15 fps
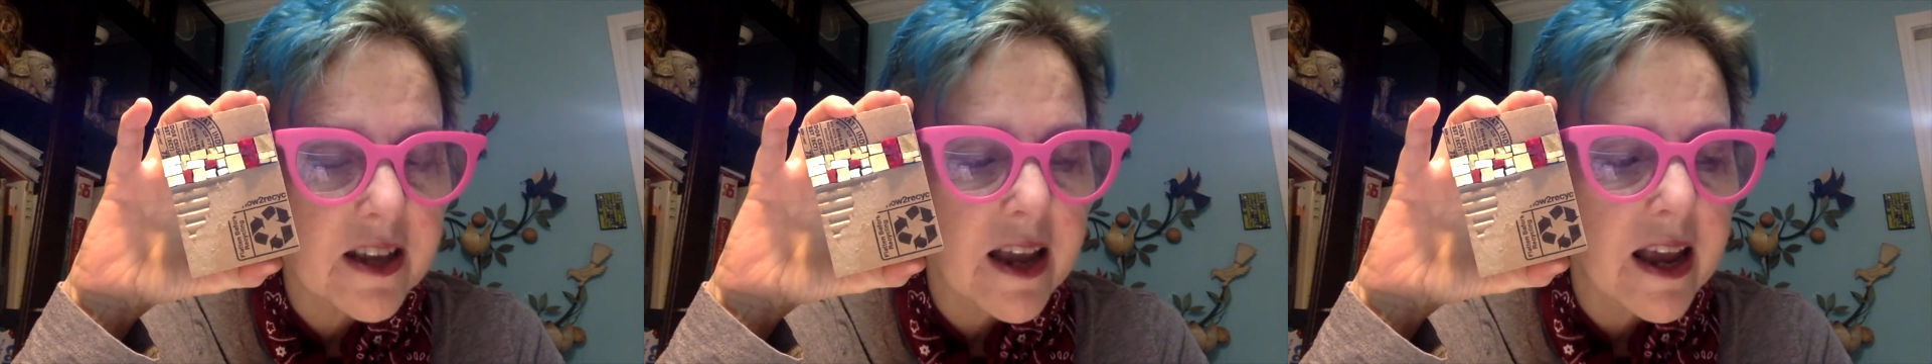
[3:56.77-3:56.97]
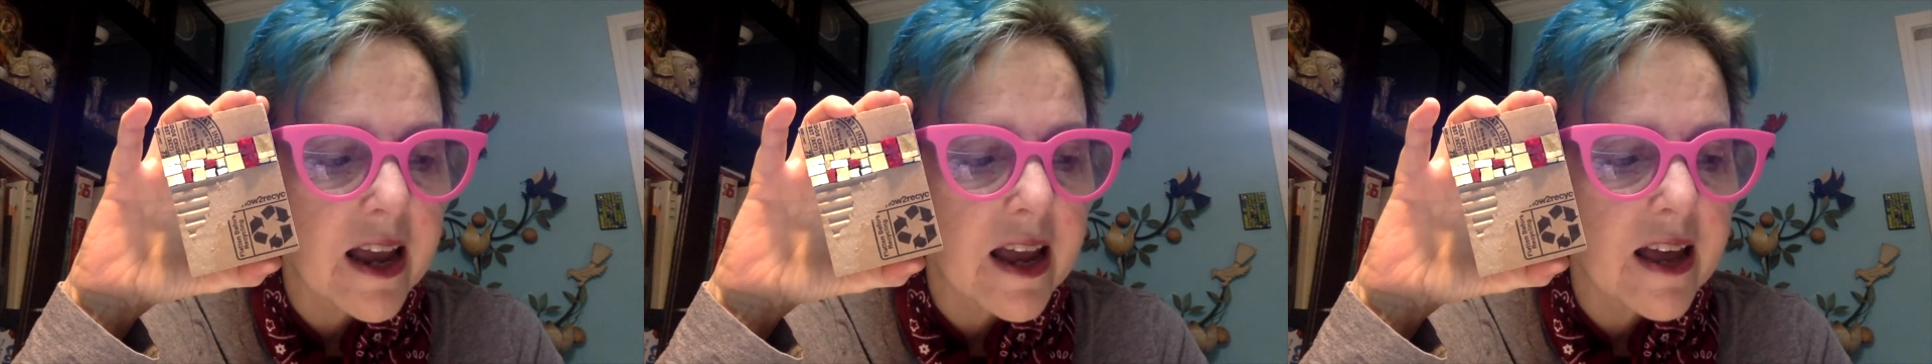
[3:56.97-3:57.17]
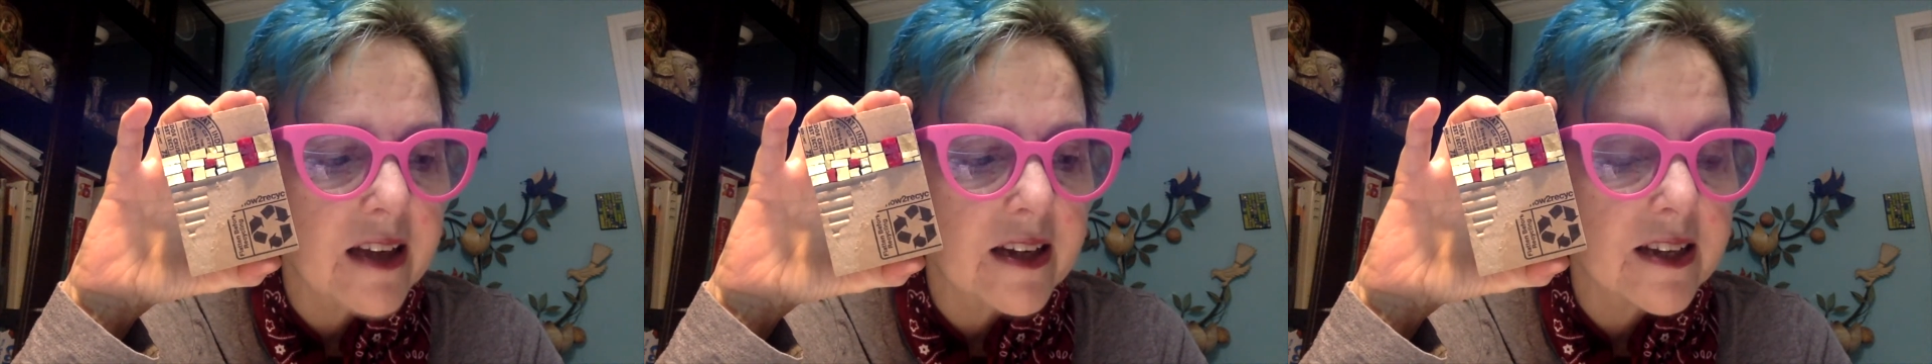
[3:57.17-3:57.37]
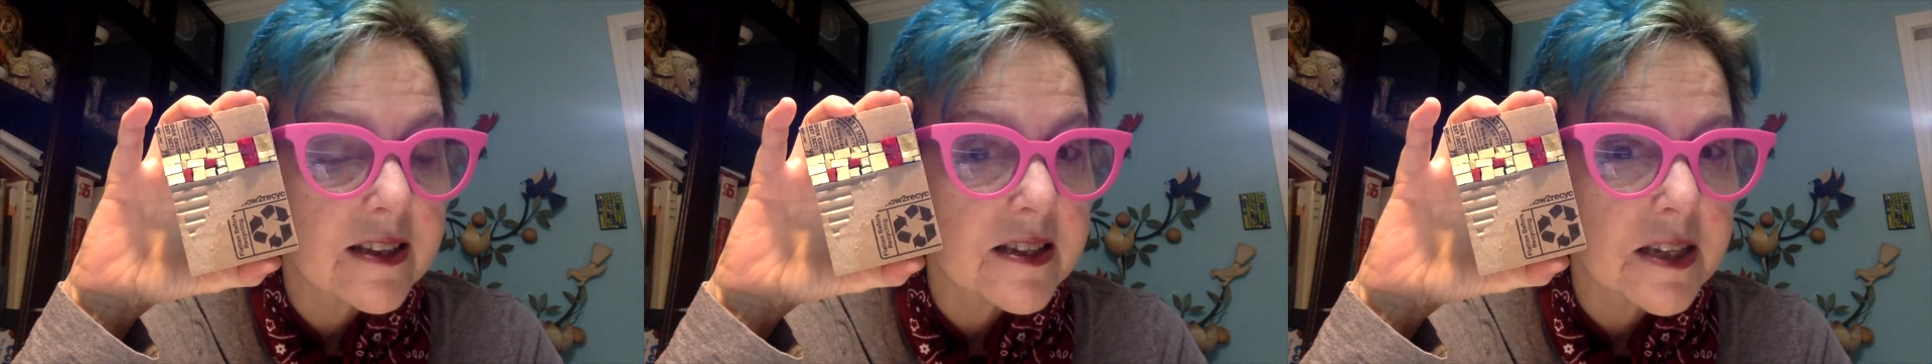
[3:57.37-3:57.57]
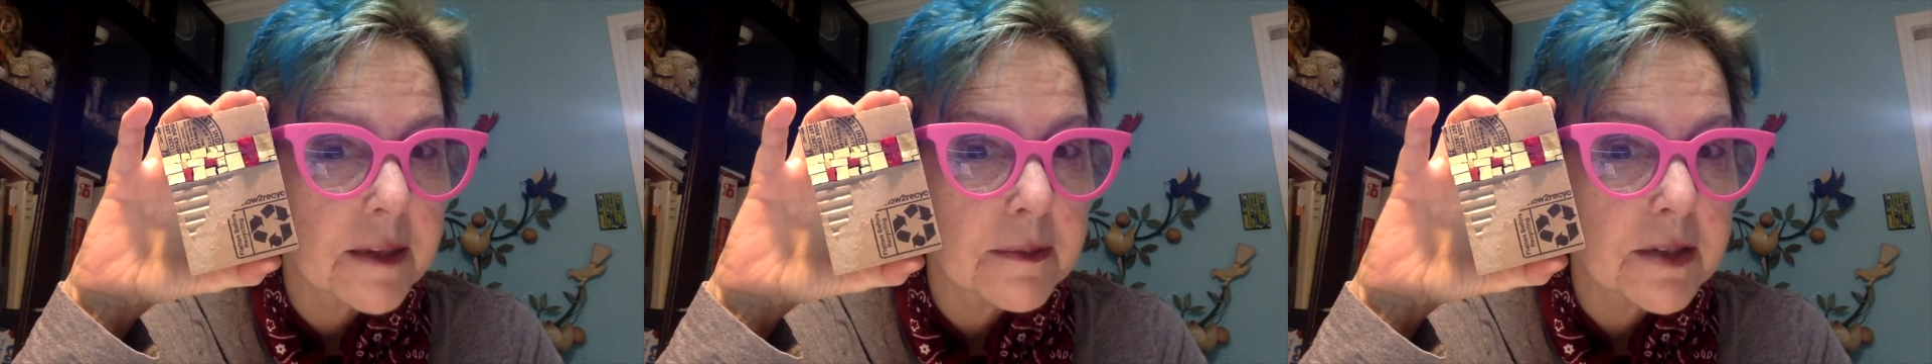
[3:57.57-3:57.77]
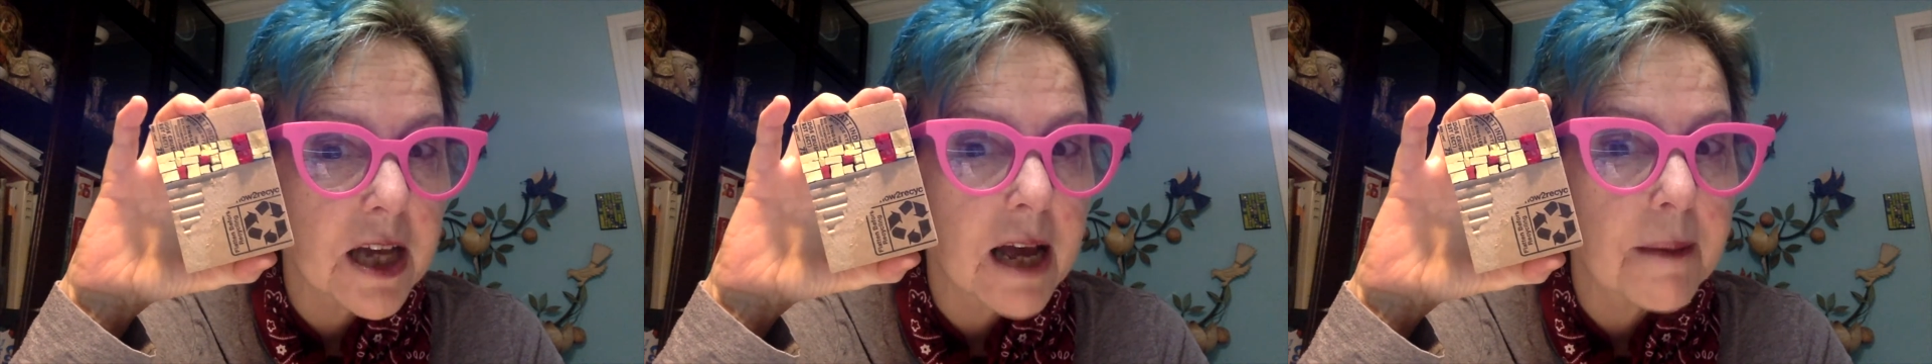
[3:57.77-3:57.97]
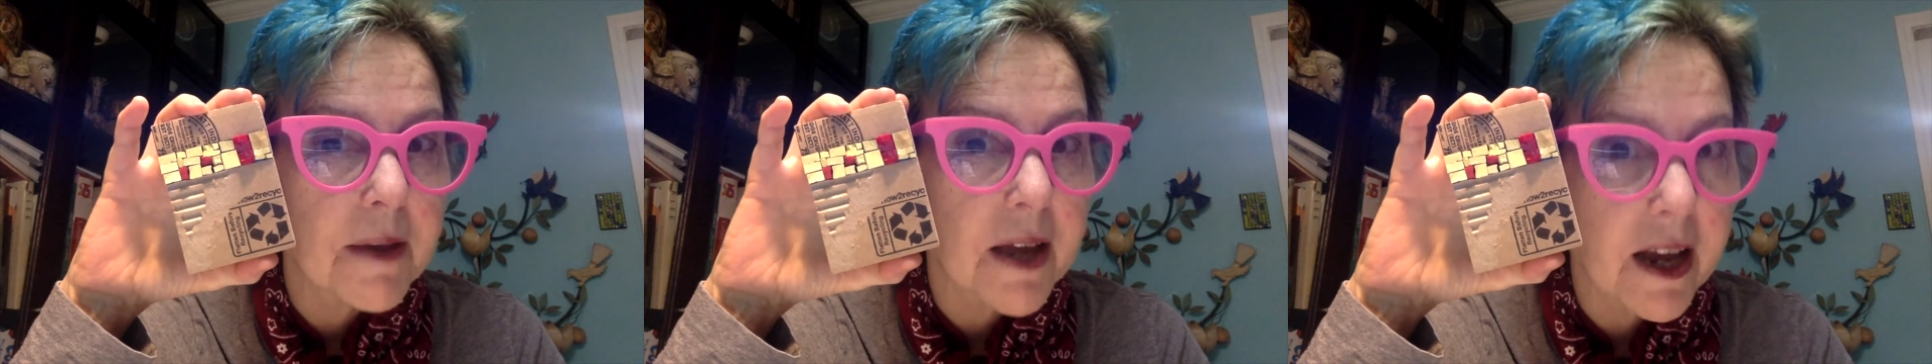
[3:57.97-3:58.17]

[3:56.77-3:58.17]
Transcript: and at the same time